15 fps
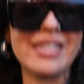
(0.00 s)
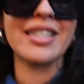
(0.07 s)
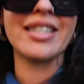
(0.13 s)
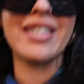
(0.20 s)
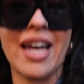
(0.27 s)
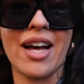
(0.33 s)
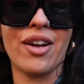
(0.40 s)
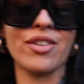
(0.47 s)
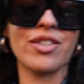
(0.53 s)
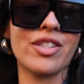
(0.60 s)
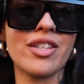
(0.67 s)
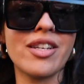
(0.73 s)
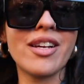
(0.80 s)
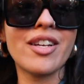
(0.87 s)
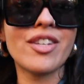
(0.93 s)
Sadelle's
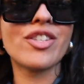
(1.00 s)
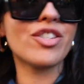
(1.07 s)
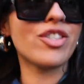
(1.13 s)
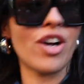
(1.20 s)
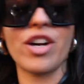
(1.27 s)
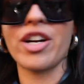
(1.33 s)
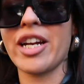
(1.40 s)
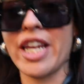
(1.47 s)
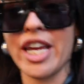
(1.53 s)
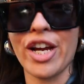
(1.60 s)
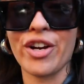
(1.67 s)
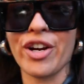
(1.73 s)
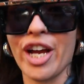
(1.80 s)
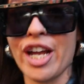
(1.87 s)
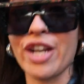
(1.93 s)
started
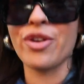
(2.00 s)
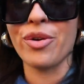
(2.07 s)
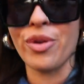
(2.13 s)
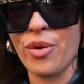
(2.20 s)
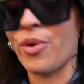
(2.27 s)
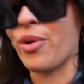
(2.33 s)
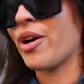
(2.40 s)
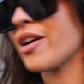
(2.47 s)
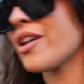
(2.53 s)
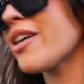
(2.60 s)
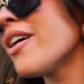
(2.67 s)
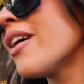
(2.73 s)
here in New York.